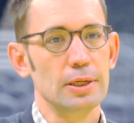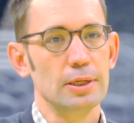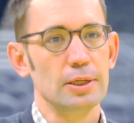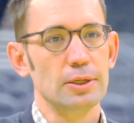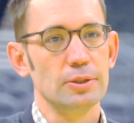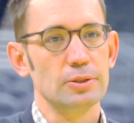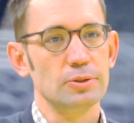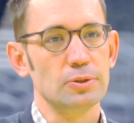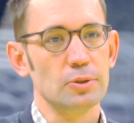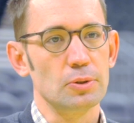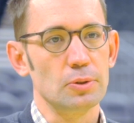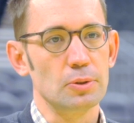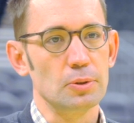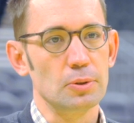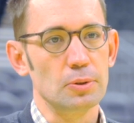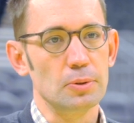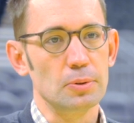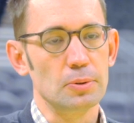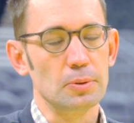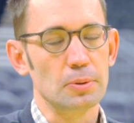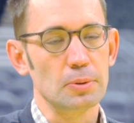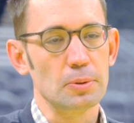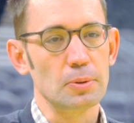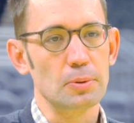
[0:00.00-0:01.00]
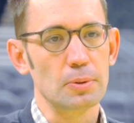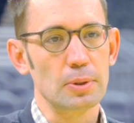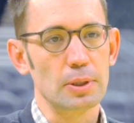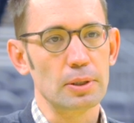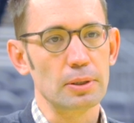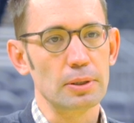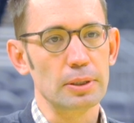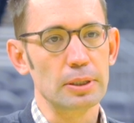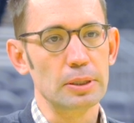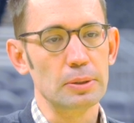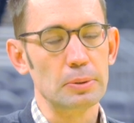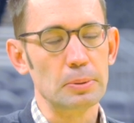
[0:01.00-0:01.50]
So
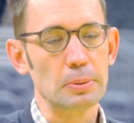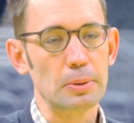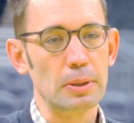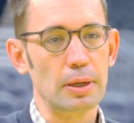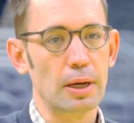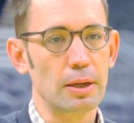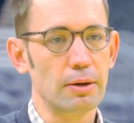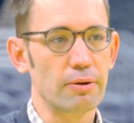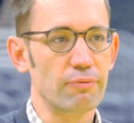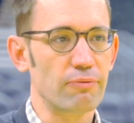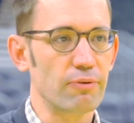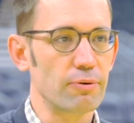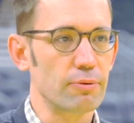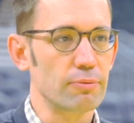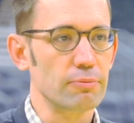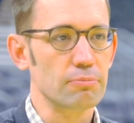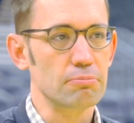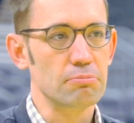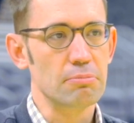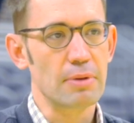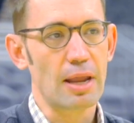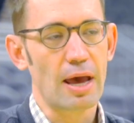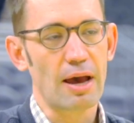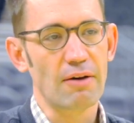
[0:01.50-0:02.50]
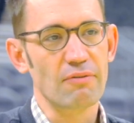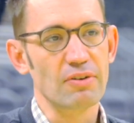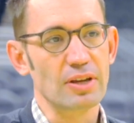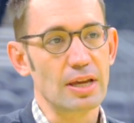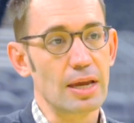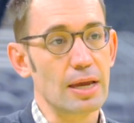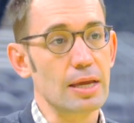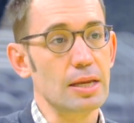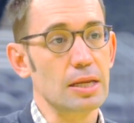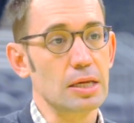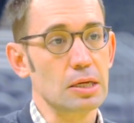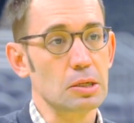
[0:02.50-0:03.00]
quickly kind of
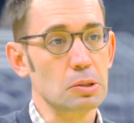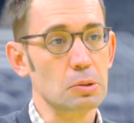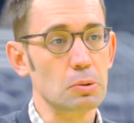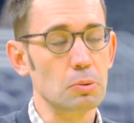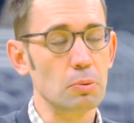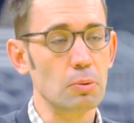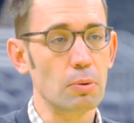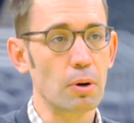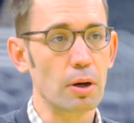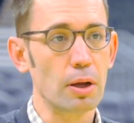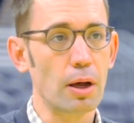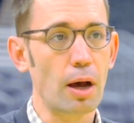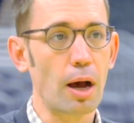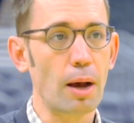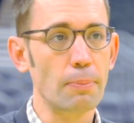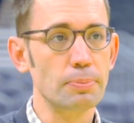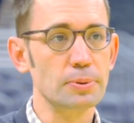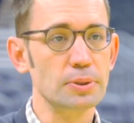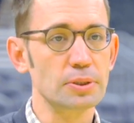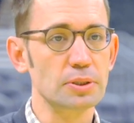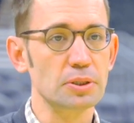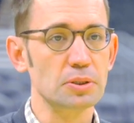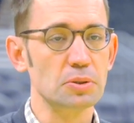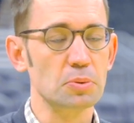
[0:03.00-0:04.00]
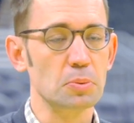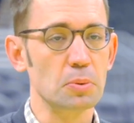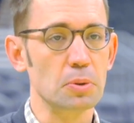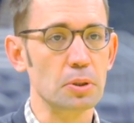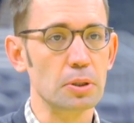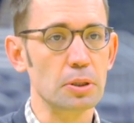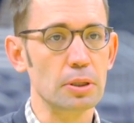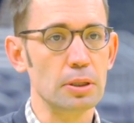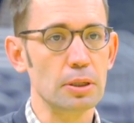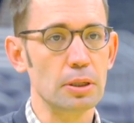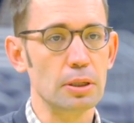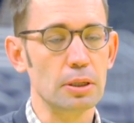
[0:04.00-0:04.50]
navigating what options
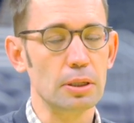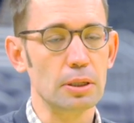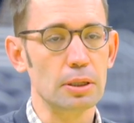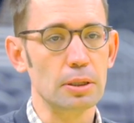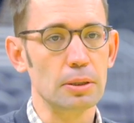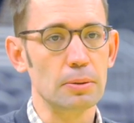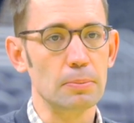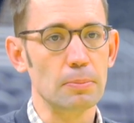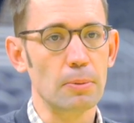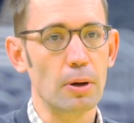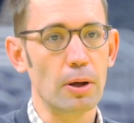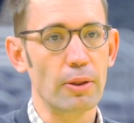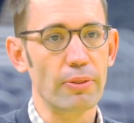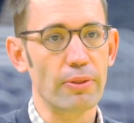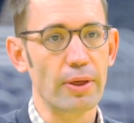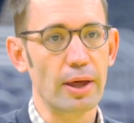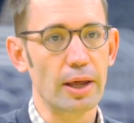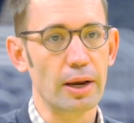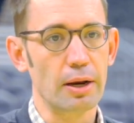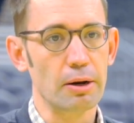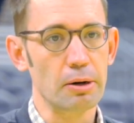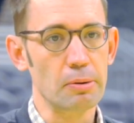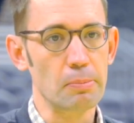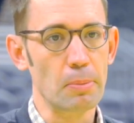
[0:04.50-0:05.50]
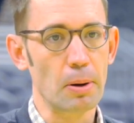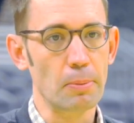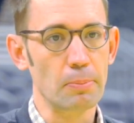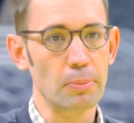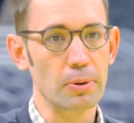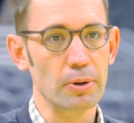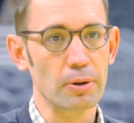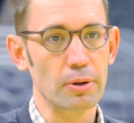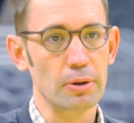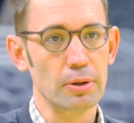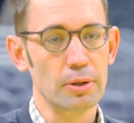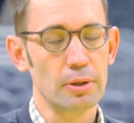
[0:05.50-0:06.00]
were. Um, on that, I
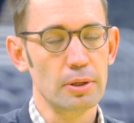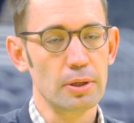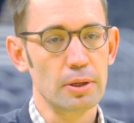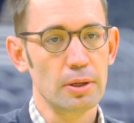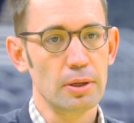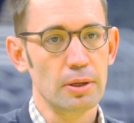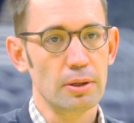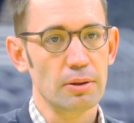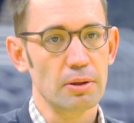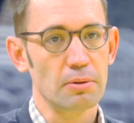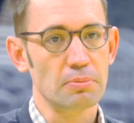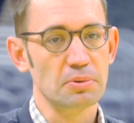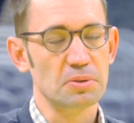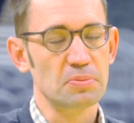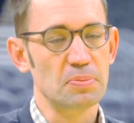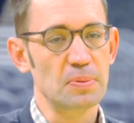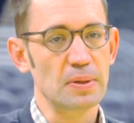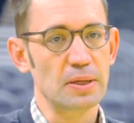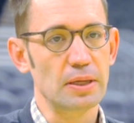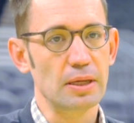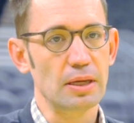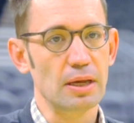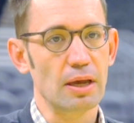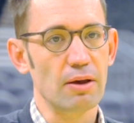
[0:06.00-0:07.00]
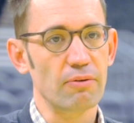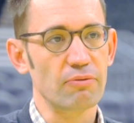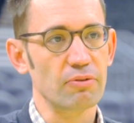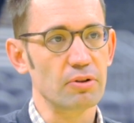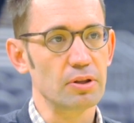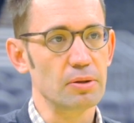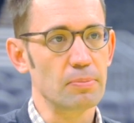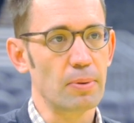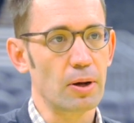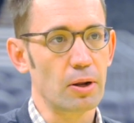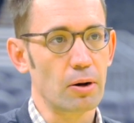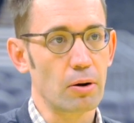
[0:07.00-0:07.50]
remember them speaking
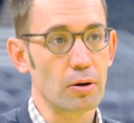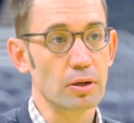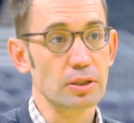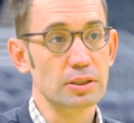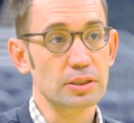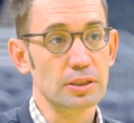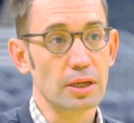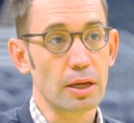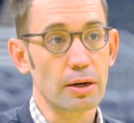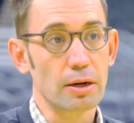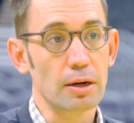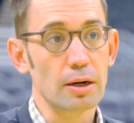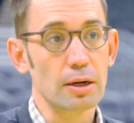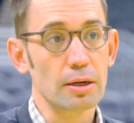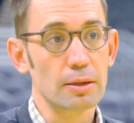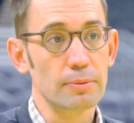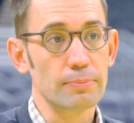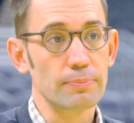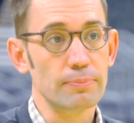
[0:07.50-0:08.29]
heavily about Art Center.